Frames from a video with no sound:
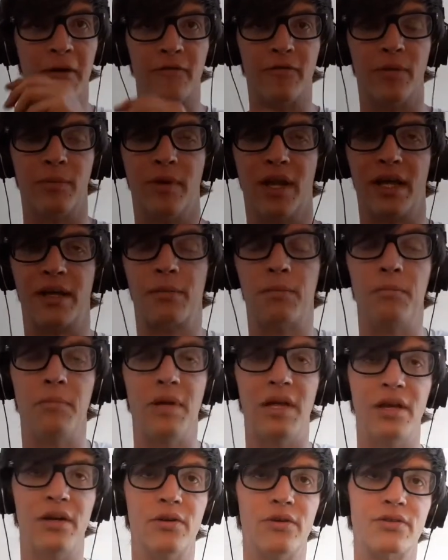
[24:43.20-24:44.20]
from like
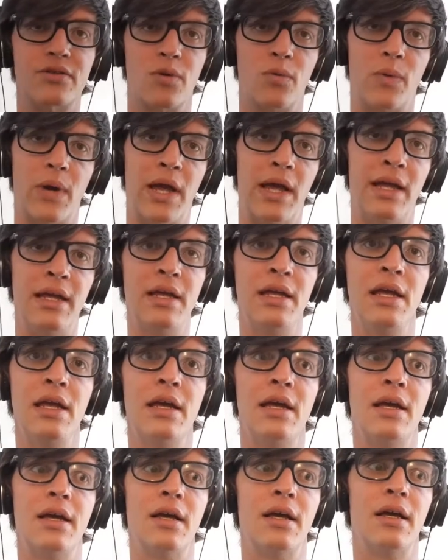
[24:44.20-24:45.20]
meters away,
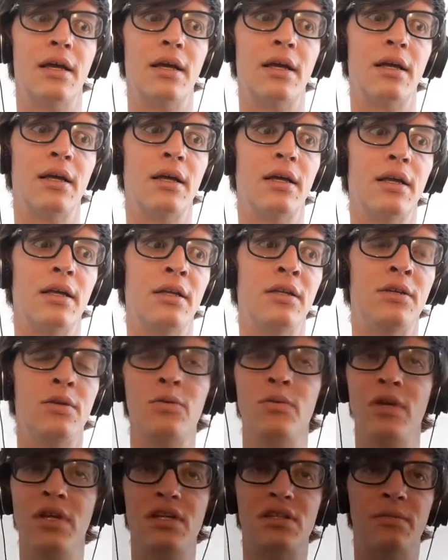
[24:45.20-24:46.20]
you
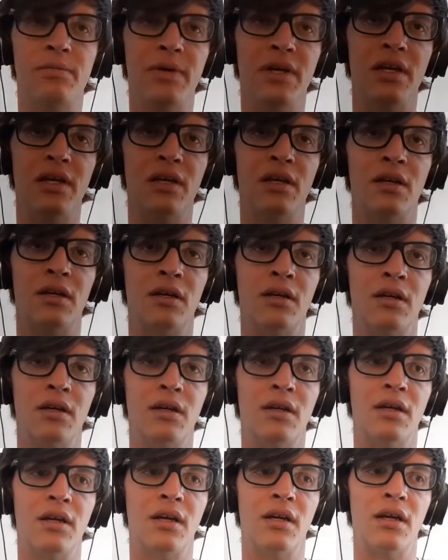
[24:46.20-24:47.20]
need to be
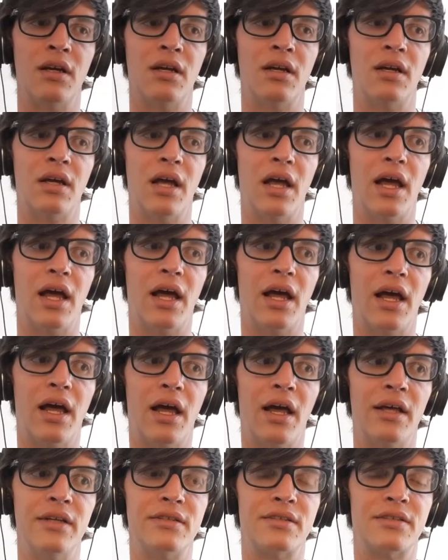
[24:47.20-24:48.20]

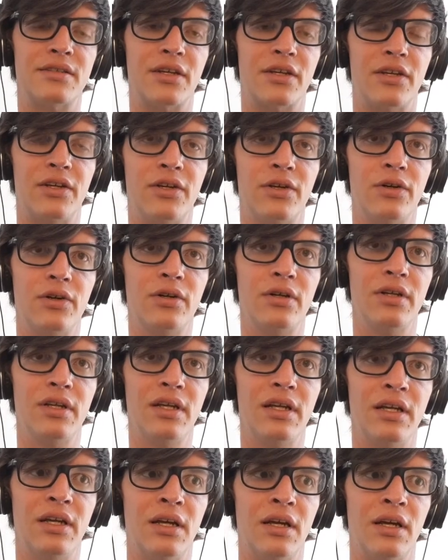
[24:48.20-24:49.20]
as
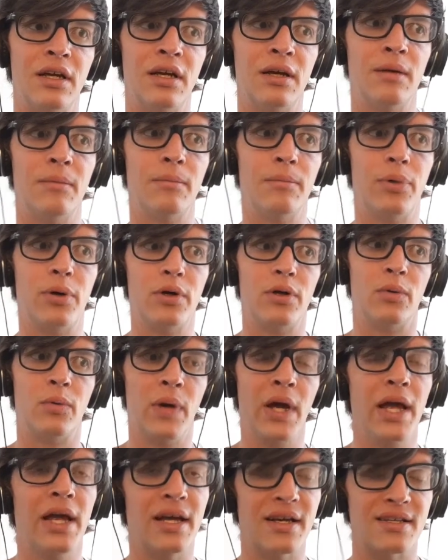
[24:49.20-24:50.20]
securely put
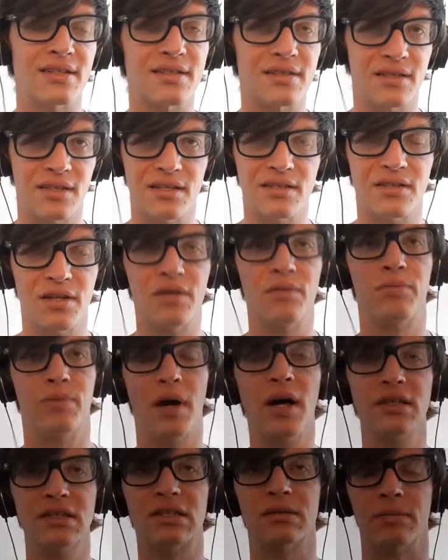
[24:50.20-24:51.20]
away as you
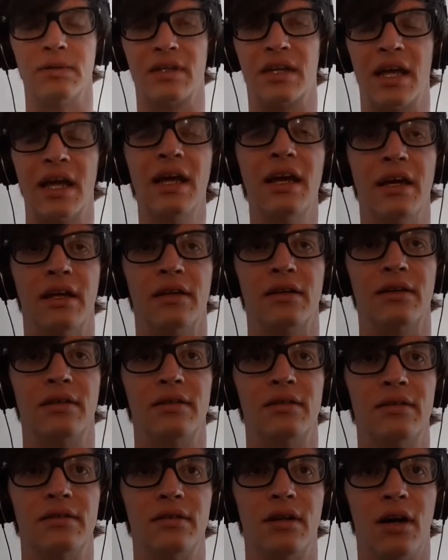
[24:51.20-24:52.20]
possibly can.
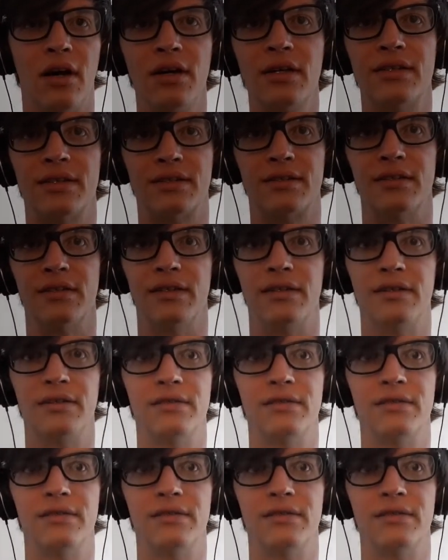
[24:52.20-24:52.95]
Honestly.